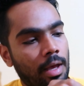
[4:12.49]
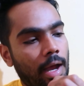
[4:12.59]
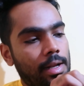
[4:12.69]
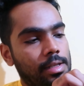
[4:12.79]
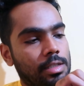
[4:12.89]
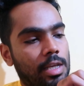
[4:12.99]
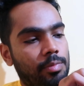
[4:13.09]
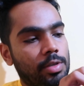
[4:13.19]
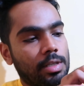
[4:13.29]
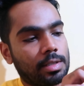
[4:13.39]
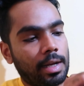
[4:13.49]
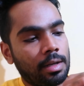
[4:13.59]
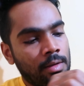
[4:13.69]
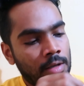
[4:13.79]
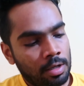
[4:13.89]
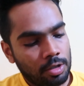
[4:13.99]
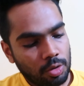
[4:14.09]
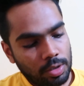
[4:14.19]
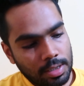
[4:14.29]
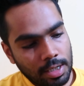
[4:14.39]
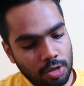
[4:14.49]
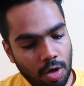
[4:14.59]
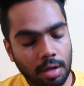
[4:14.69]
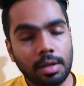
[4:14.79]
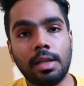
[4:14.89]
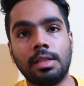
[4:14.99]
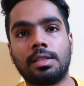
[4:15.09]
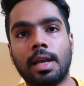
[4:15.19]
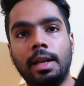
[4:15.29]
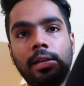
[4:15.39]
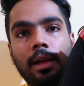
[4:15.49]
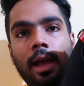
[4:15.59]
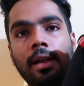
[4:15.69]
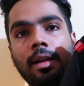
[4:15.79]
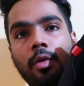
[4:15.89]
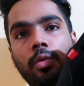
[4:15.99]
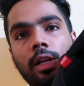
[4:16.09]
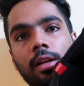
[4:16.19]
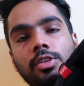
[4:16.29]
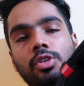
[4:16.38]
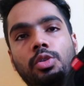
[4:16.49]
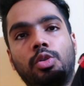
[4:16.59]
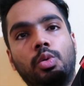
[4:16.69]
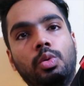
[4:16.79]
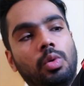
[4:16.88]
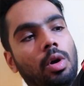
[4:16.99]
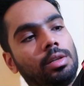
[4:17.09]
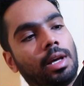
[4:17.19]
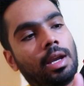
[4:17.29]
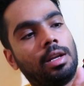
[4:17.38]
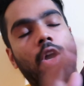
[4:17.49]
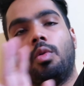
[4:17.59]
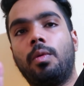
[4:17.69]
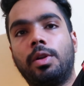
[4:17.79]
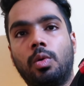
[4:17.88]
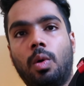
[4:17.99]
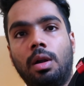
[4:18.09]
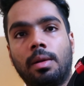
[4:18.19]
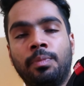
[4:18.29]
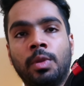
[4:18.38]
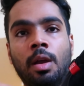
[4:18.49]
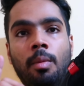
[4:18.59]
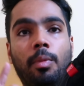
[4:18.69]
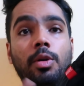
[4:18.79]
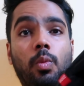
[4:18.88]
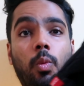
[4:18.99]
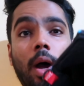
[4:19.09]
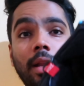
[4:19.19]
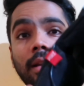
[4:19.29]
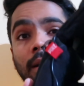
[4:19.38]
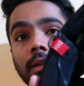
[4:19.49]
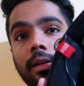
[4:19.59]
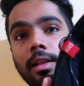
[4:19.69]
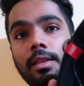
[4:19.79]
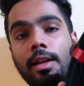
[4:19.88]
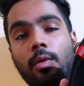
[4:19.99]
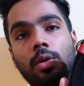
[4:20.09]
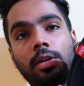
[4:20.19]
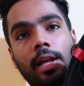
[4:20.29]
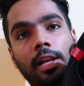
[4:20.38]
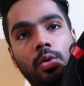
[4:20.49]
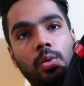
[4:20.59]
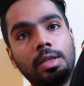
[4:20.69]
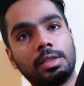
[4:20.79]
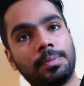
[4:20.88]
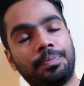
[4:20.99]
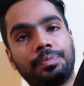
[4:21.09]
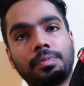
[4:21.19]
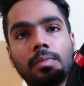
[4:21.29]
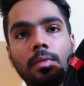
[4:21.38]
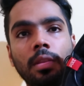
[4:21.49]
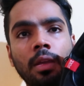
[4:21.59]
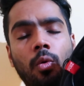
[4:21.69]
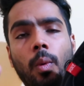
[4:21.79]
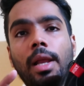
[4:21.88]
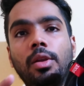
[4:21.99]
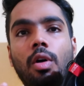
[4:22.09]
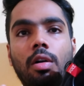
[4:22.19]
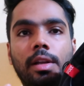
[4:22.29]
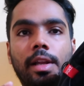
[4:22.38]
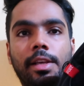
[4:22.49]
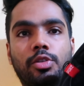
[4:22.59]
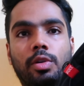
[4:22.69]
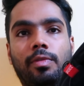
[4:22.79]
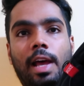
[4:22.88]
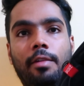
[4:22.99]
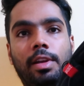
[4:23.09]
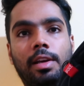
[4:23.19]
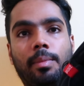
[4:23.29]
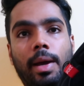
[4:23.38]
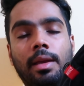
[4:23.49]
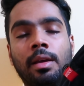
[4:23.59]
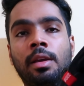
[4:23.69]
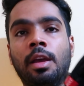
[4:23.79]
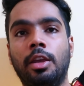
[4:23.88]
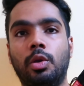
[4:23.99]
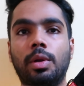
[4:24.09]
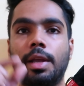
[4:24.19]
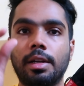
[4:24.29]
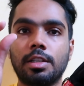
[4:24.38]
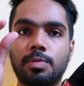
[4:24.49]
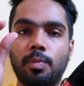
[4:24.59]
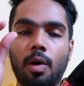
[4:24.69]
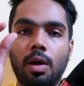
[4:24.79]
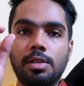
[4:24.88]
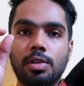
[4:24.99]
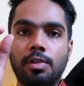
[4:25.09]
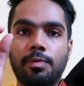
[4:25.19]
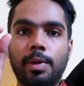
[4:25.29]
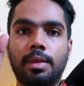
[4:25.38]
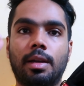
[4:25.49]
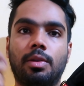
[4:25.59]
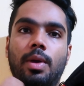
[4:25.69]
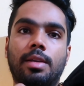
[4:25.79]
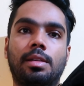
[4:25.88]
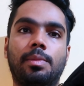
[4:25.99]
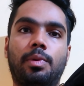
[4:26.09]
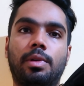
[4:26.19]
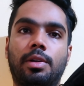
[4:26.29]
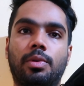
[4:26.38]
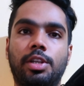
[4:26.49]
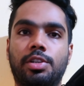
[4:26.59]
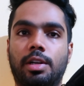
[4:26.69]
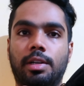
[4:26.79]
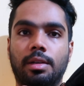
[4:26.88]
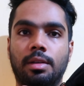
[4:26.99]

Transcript: And I'll just keep this aside. So this has gone inside, and I would encourage you to do or tuck in however you want. But one trick that I want to tell you is, while you order any sort of lavalier mic, you will get a small sort of pin that you actually put it to the shirt